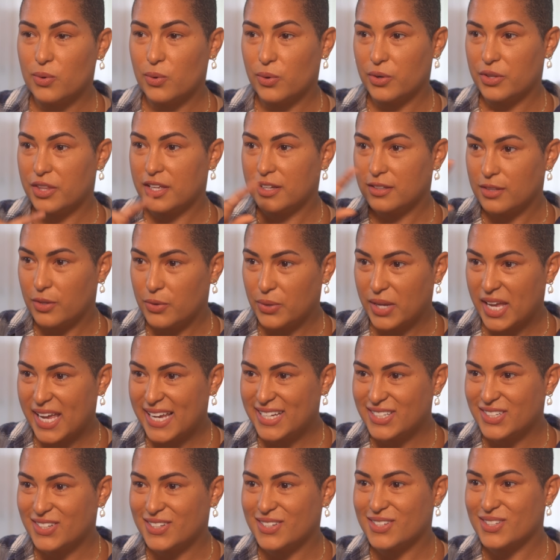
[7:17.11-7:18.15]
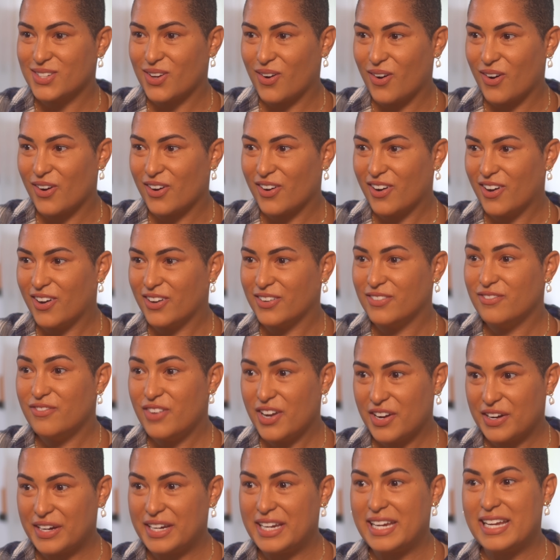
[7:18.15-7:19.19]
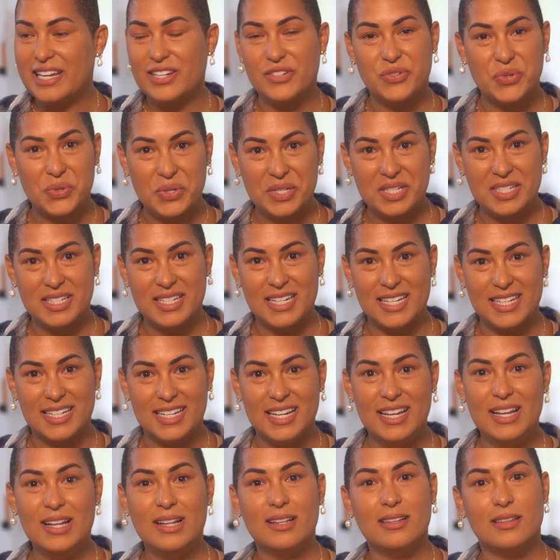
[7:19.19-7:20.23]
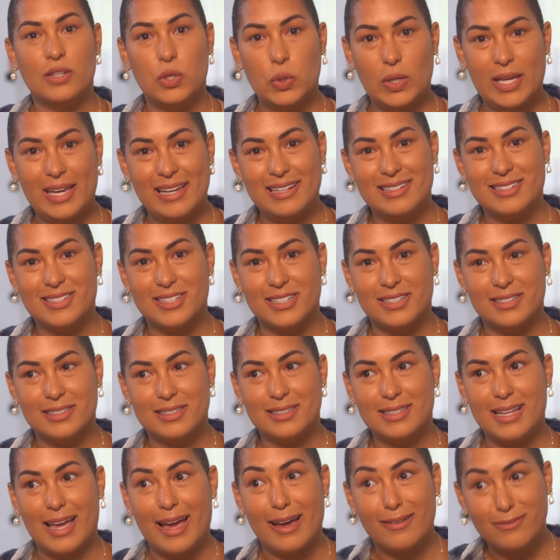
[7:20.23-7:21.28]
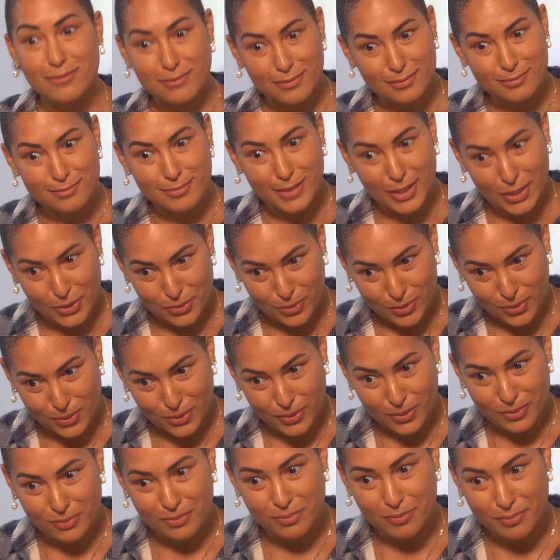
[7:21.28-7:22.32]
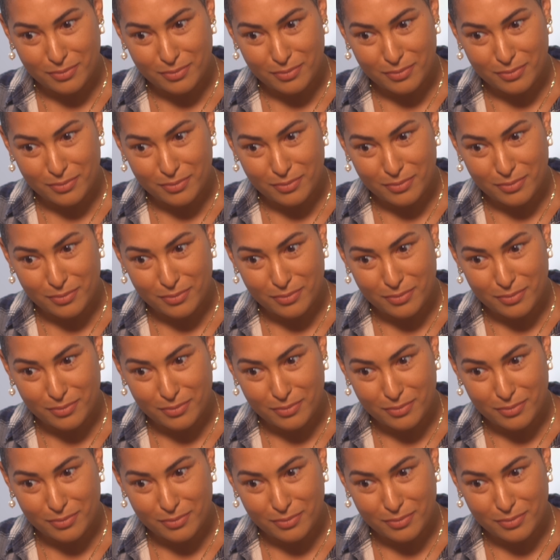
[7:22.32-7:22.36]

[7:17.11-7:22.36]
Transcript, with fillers: or their locations are on very interesting locations that have literal